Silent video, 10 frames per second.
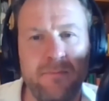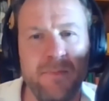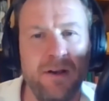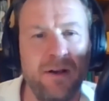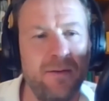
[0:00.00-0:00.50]

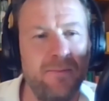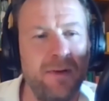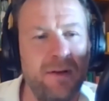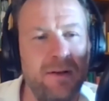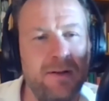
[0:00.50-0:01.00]

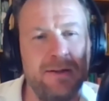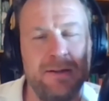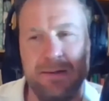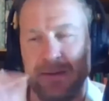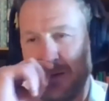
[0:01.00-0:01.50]
I think
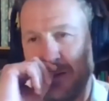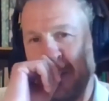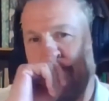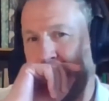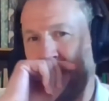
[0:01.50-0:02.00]
so.
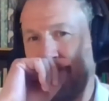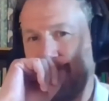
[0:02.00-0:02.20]
I mean,